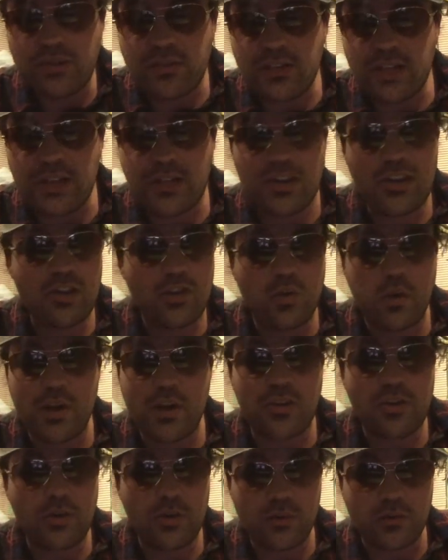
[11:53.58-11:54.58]
decent as
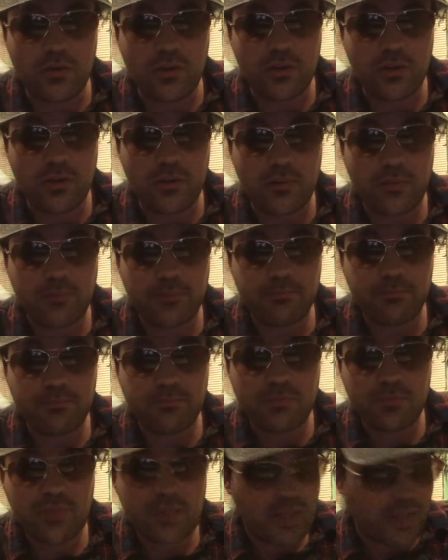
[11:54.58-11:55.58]
Quicksilver,
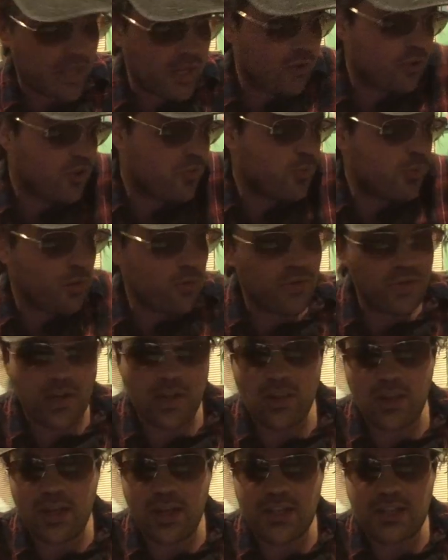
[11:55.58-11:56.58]
and Elizabeth Olsen I
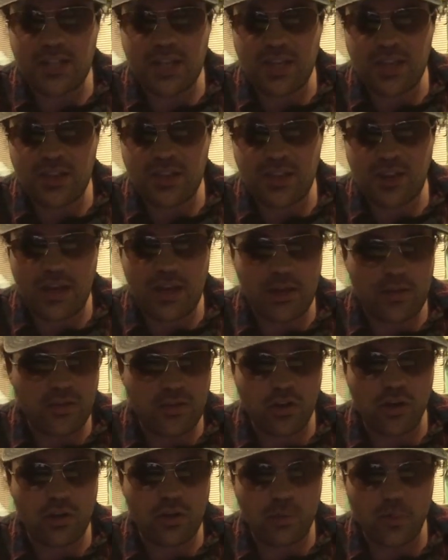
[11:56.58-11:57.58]
liked as uh,
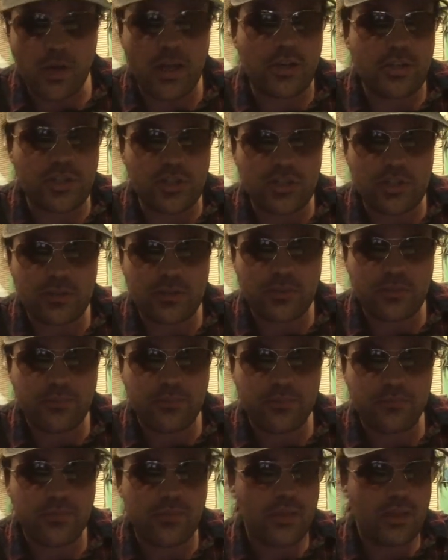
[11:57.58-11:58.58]
Scarlet Witch.
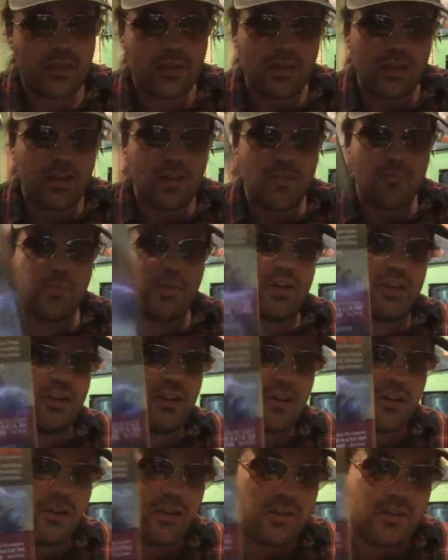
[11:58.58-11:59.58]
But
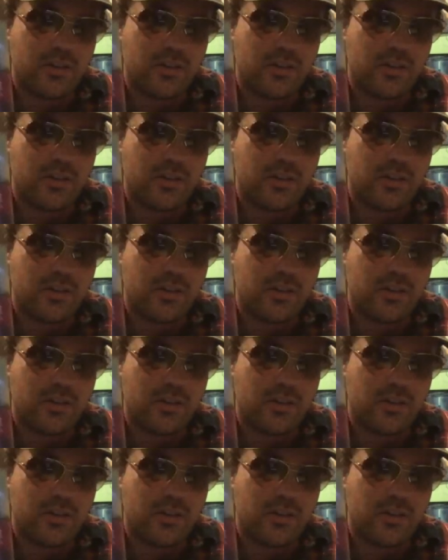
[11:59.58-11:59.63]
here,